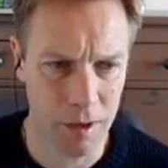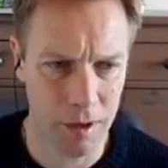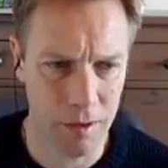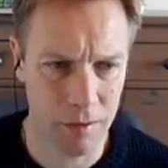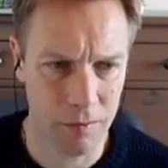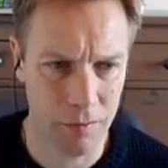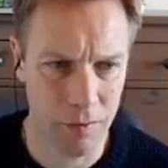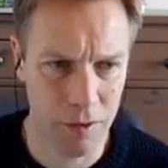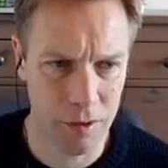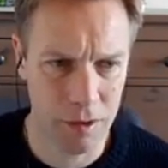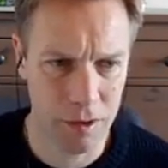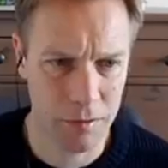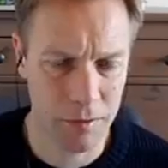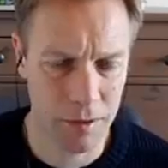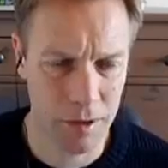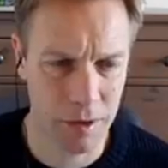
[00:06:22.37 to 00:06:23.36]
And the first
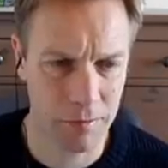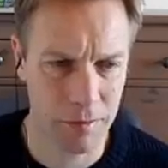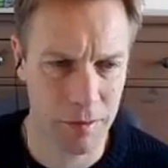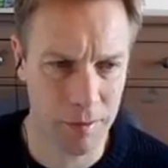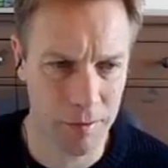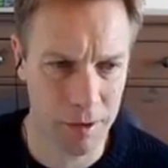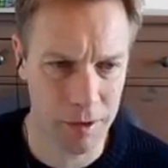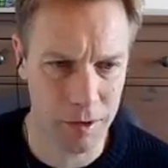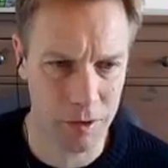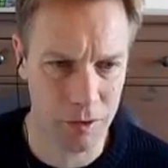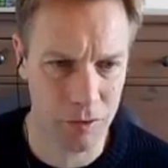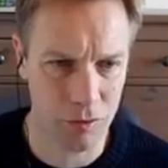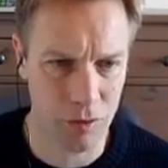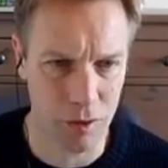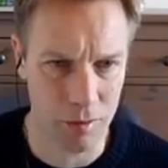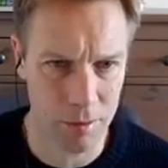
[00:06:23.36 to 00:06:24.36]
thing we're going to implement is
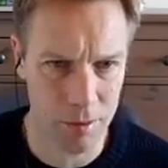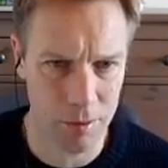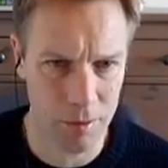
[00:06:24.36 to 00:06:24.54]
drop.